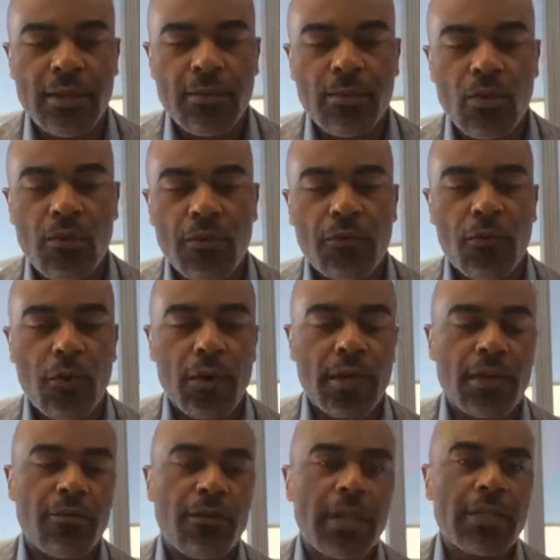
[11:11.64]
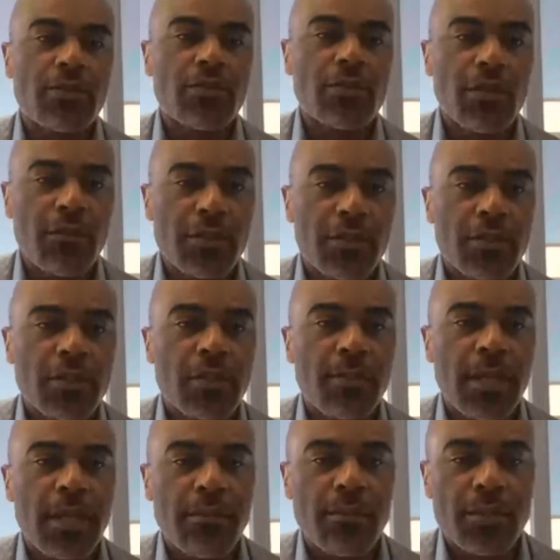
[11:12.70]
moving forward in the Financial Services
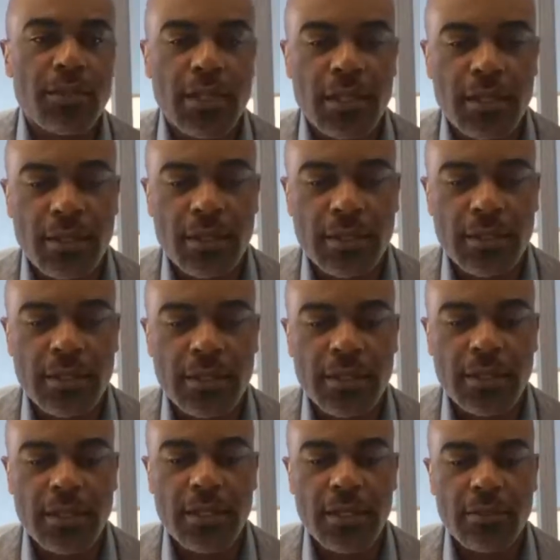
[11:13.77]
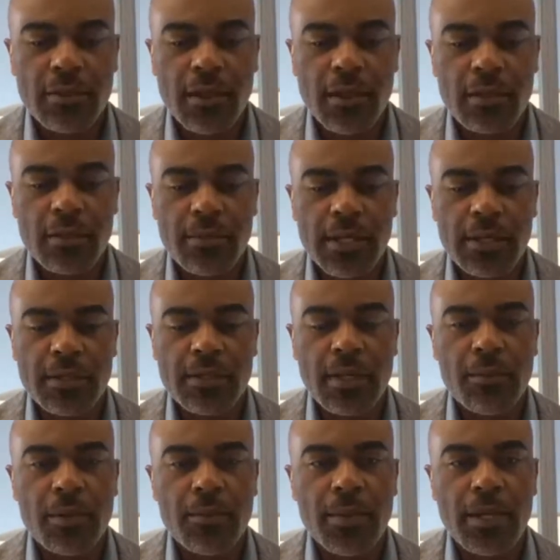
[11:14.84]
Committee in particular, and Neil talked about the
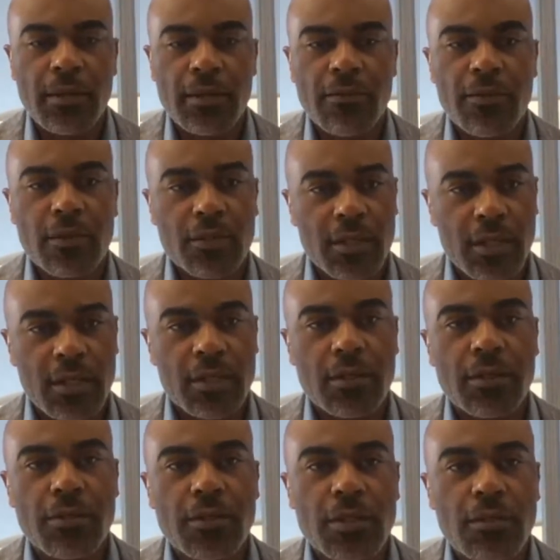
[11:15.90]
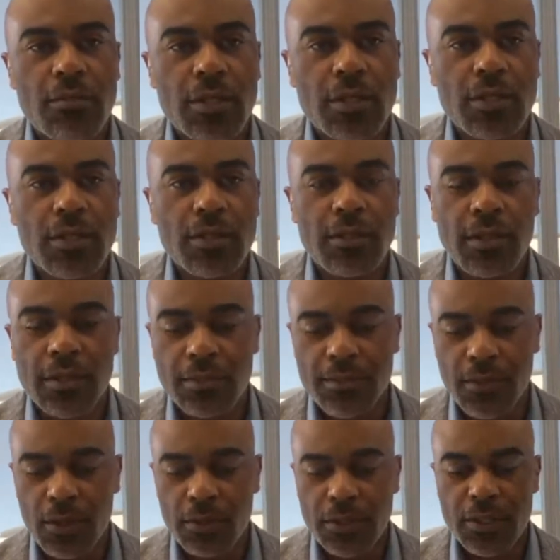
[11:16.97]
Subcommittee on Diversity and Inclusion, which is the
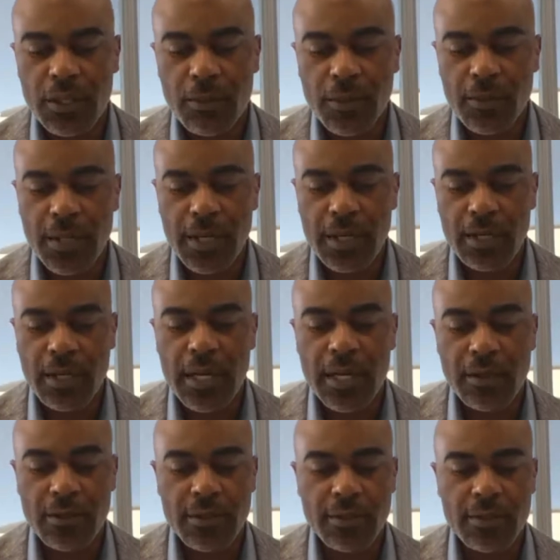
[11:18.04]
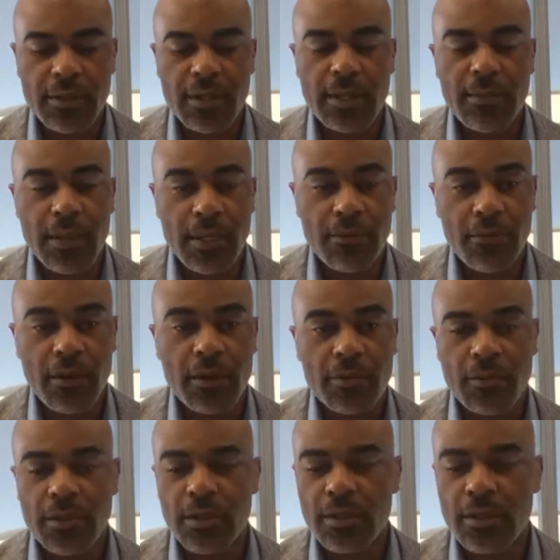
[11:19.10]
only subcommittee in Congress, and it falls
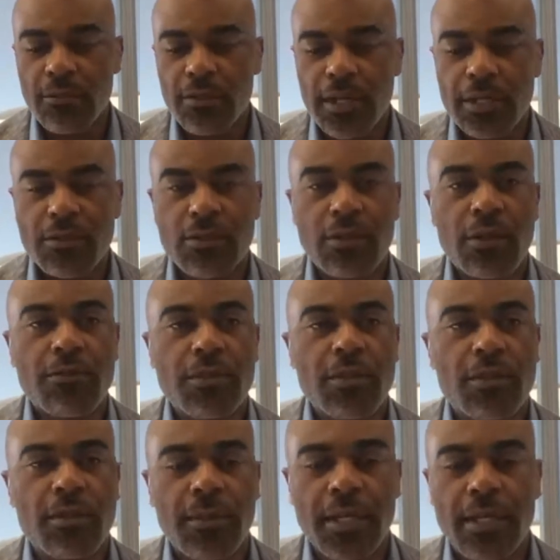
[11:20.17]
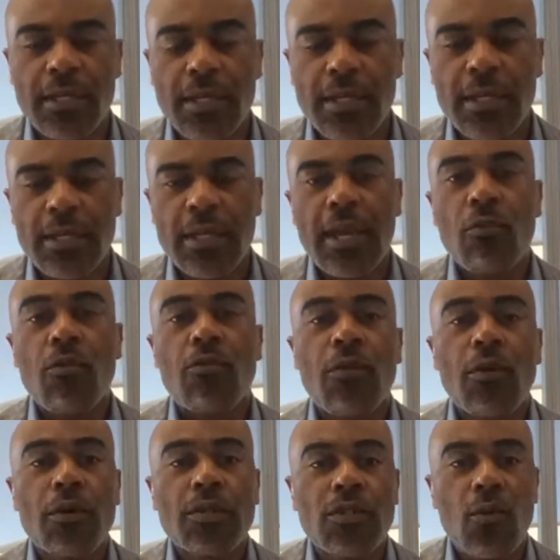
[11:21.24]
within the Financial Services Committee. They will
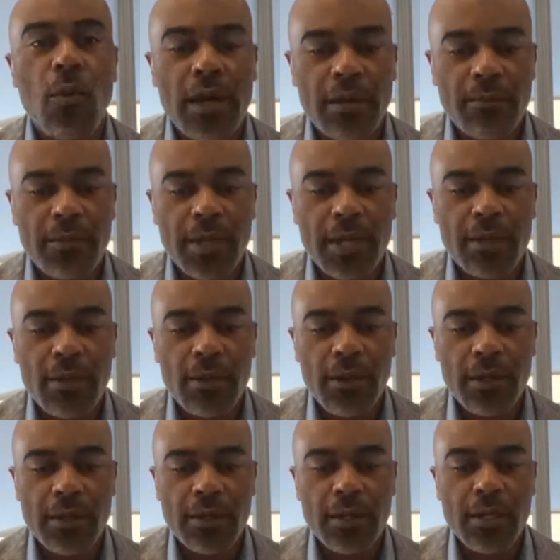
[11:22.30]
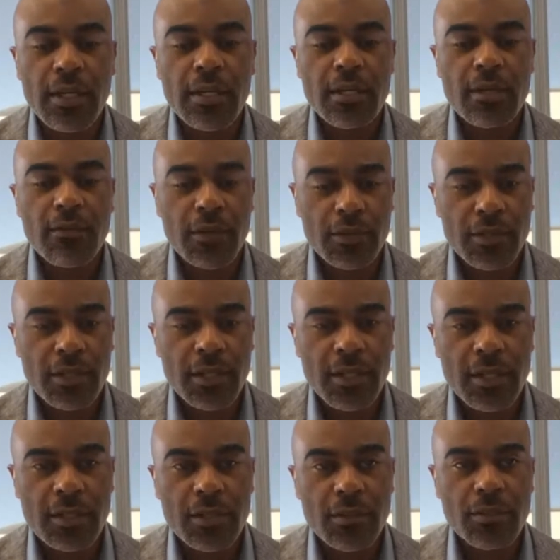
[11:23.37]
focus quite a bit on diversity and
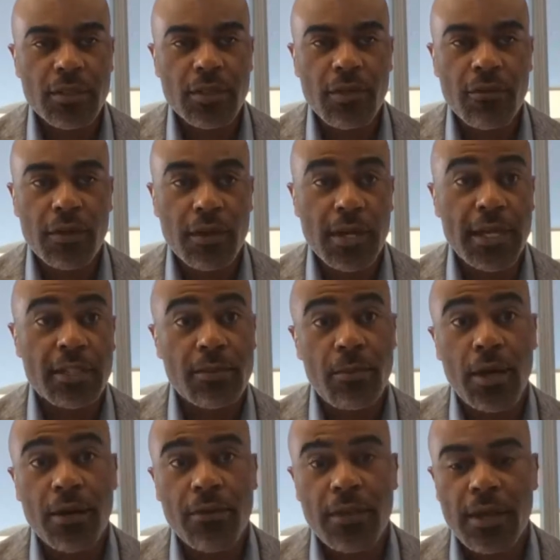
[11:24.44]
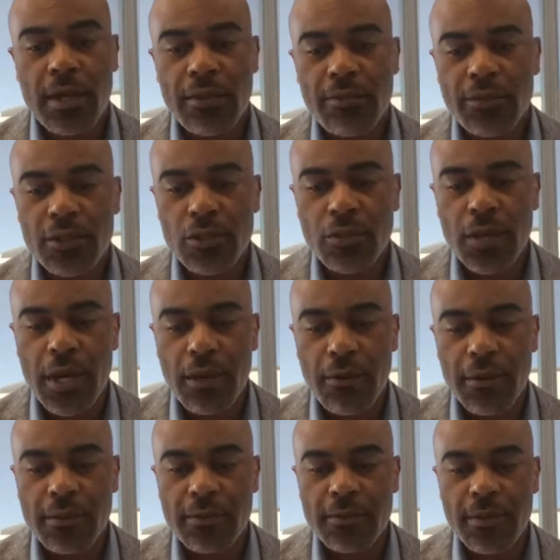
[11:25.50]
inclusion over the next month. They have 2
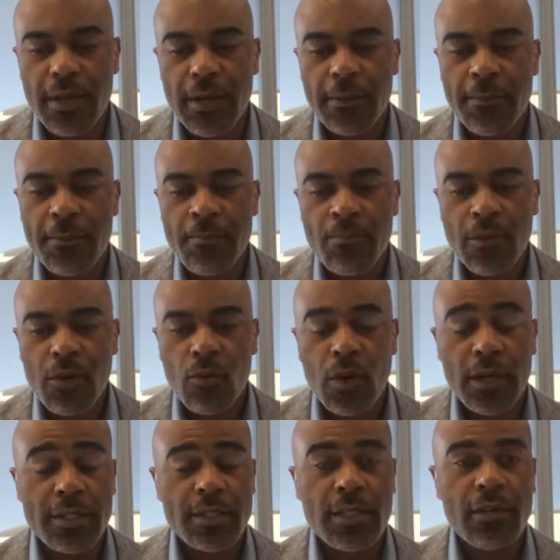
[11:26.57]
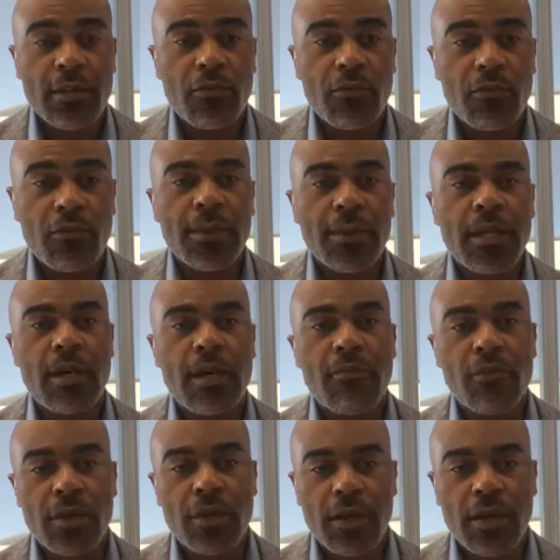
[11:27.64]
hearings that one is at a full committee
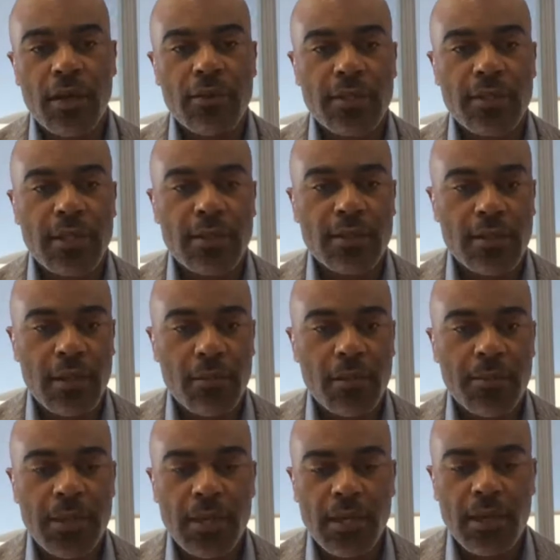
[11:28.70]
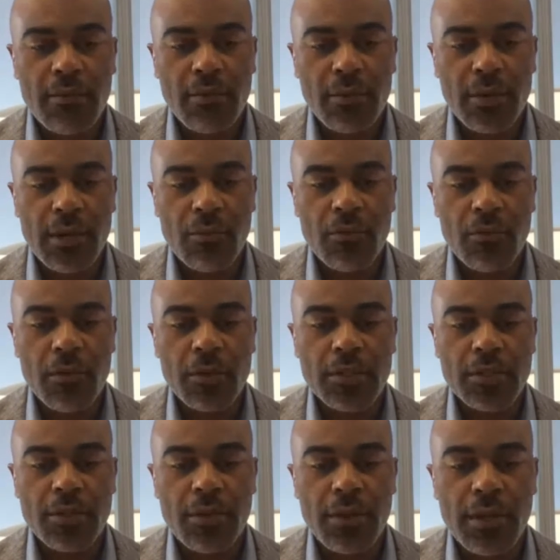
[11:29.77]
level and the other is at the subcommittee level that will
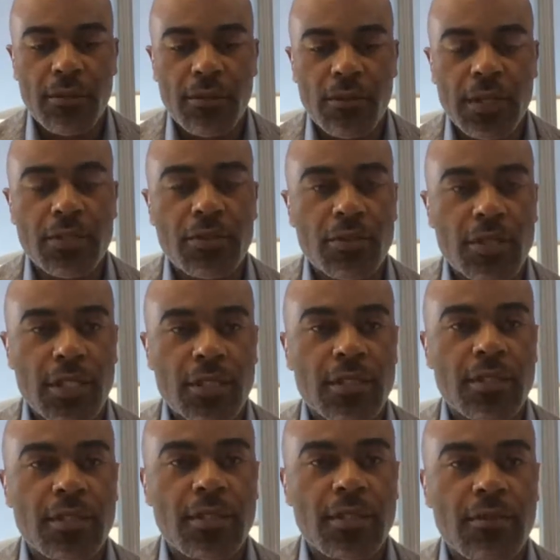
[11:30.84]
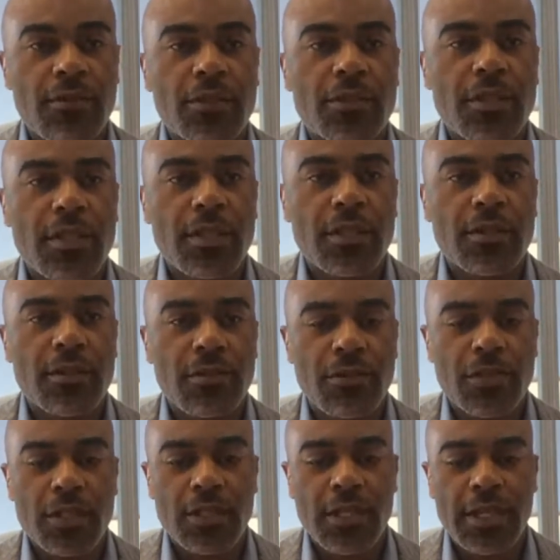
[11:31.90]
focus on racial justice and diversity and
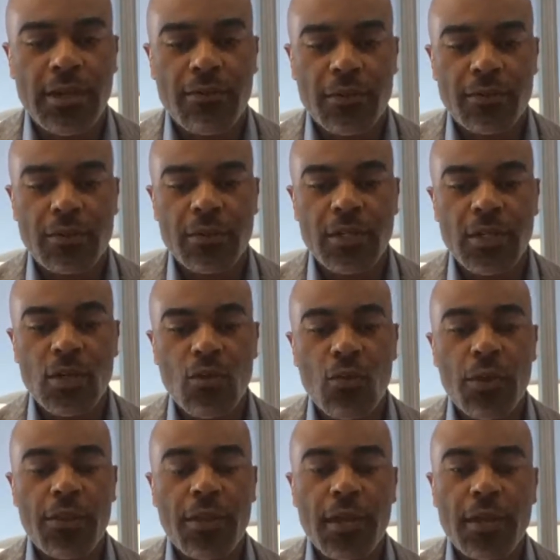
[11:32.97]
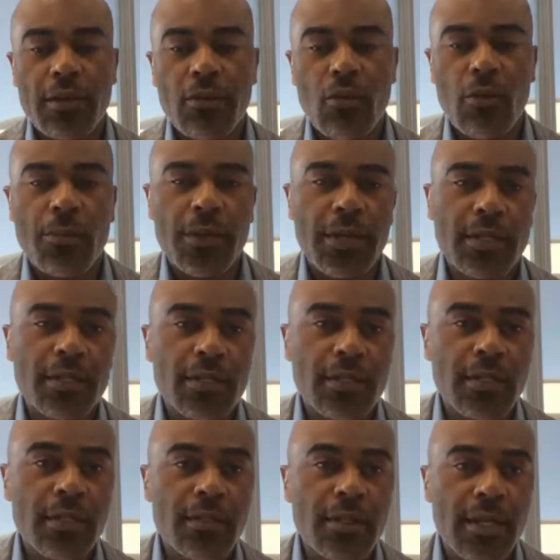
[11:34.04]
inclusion efforts within corporate
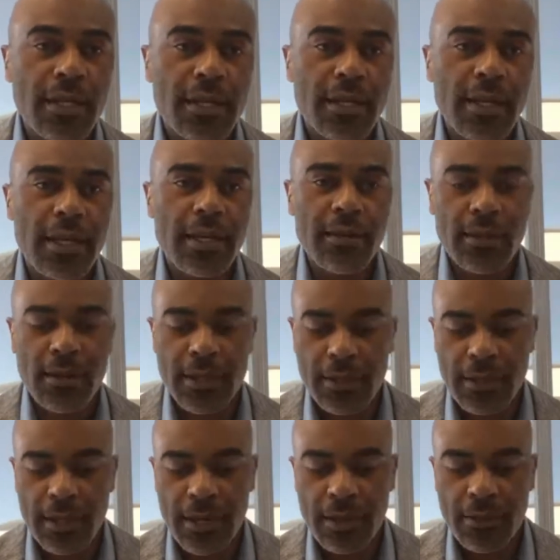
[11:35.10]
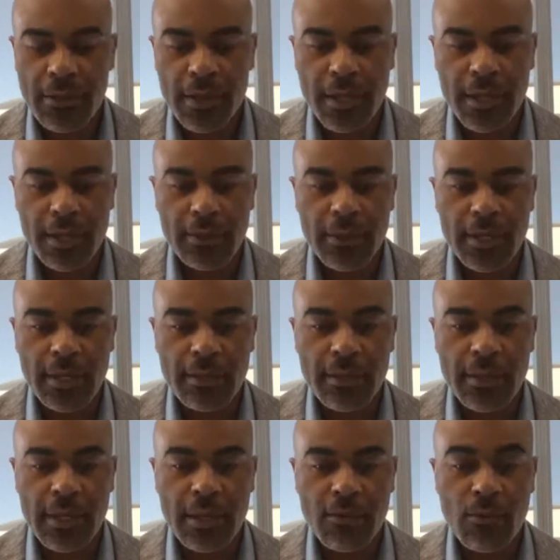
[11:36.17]
entities. And I think that
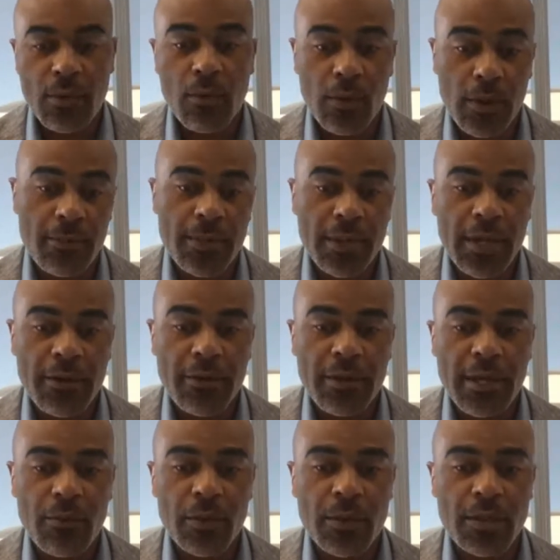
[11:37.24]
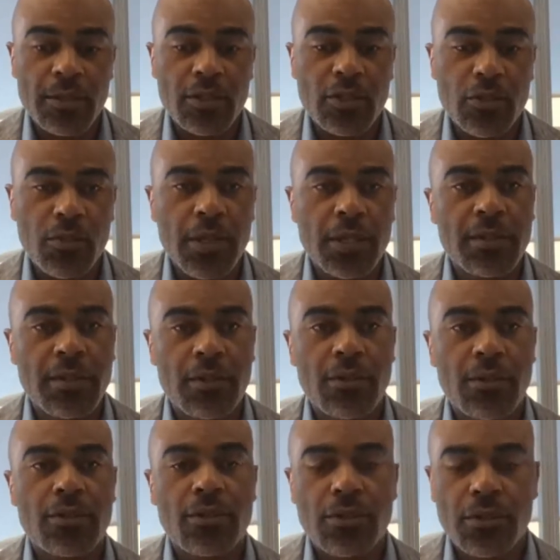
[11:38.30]
we've been hearing that within 2 weeks, they're
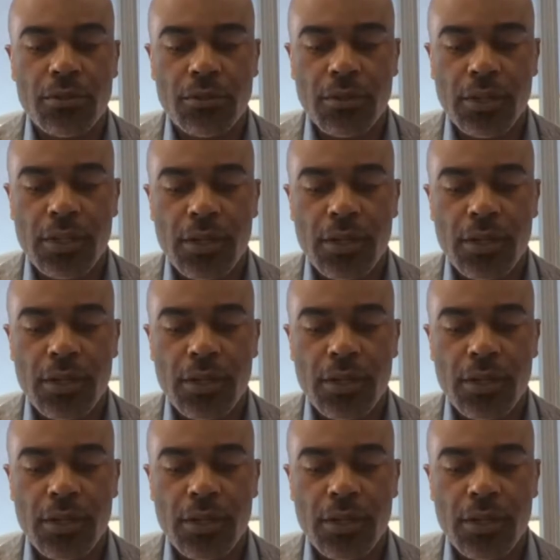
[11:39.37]
going to